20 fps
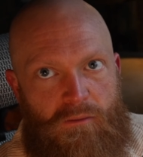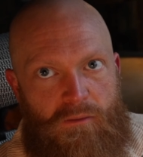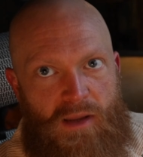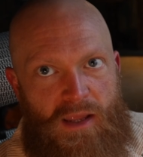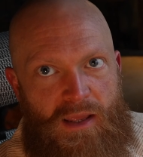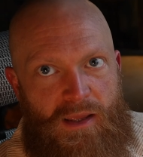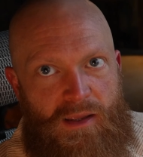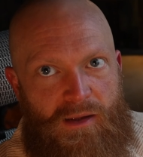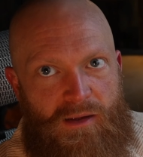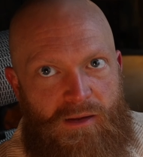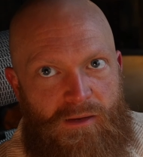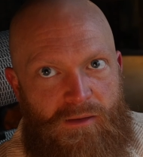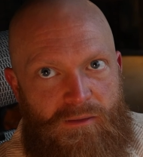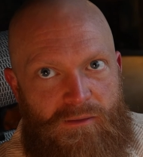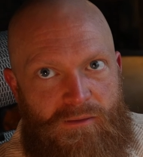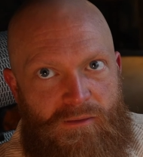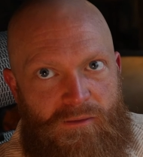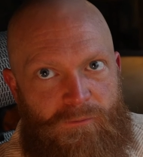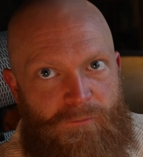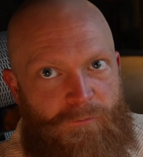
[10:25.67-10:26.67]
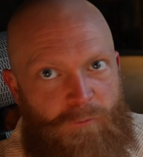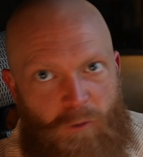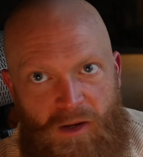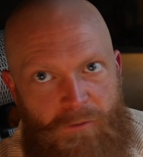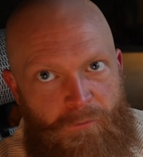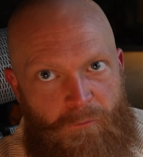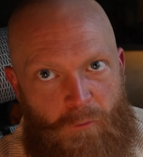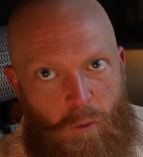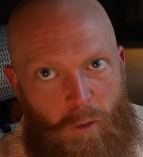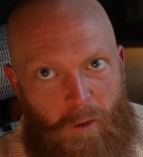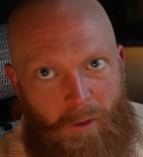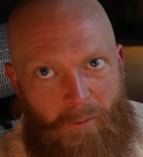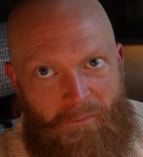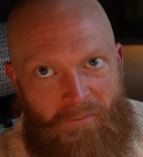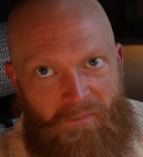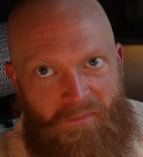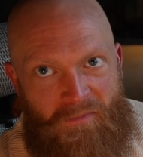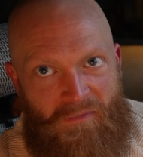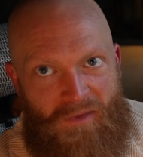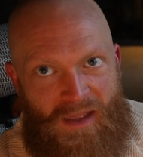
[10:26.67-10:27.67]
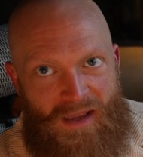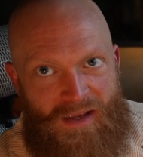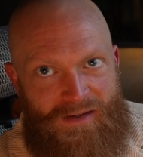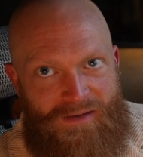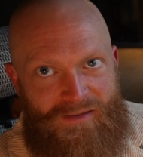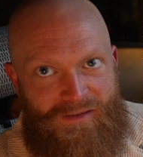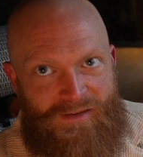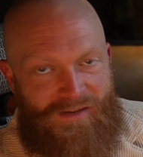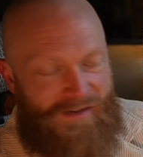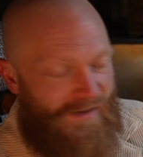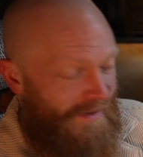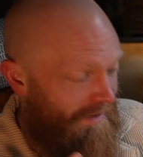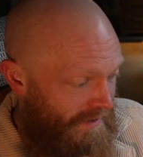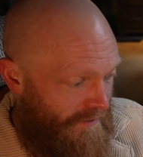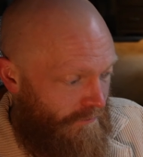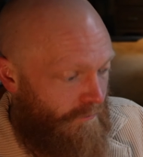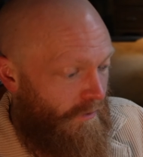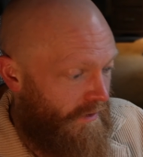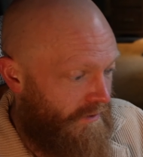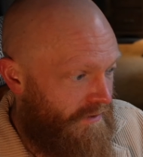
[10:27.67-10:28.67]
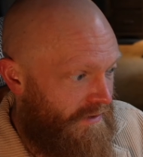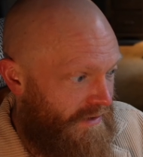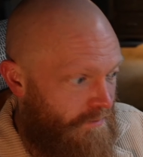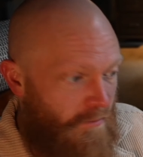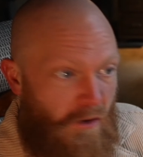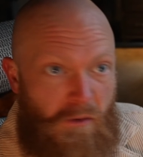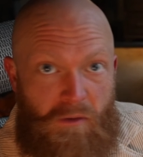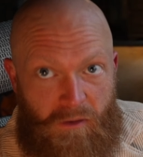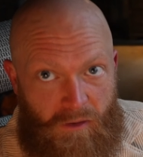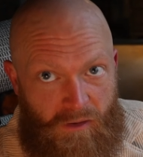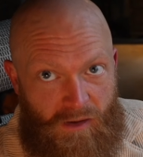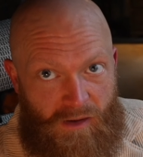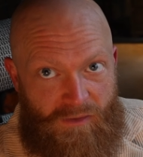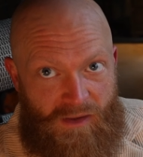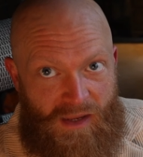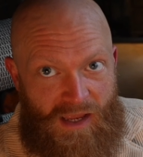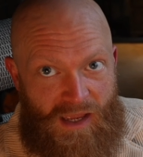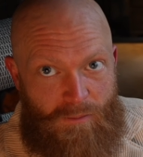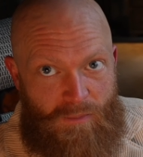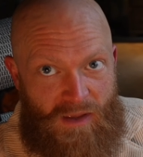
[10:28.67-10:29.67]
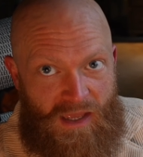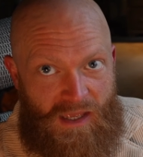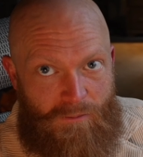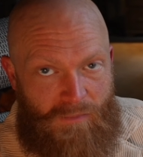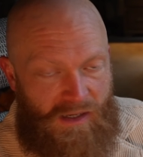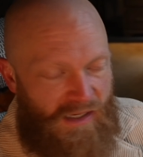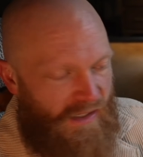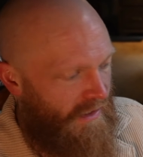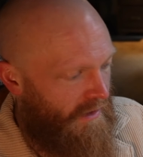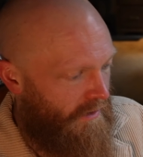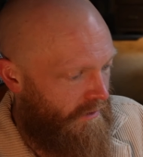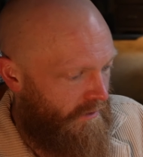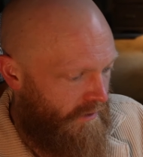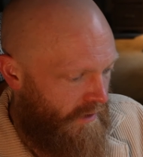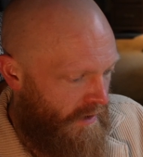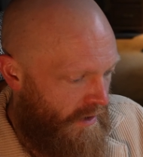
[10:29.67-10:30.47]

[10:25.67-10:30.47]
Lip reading: and freeform like runs smoother on the iPad mini here.